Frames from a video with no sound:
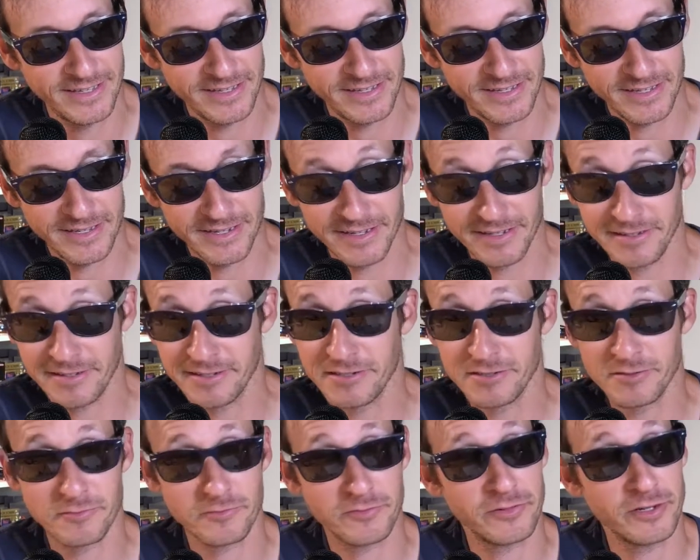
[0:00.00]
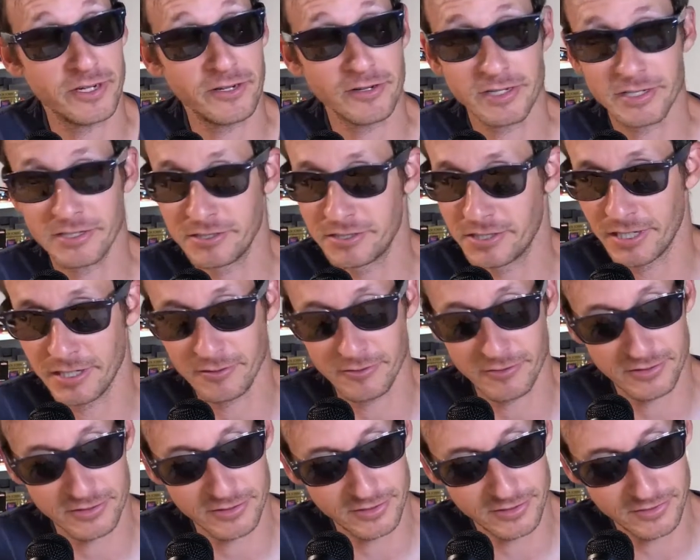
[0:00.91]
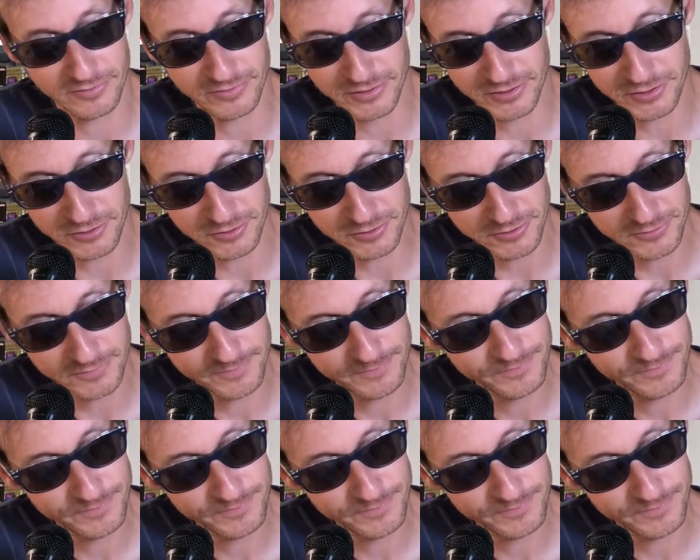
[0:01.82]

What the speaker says: and he's a very generous individual.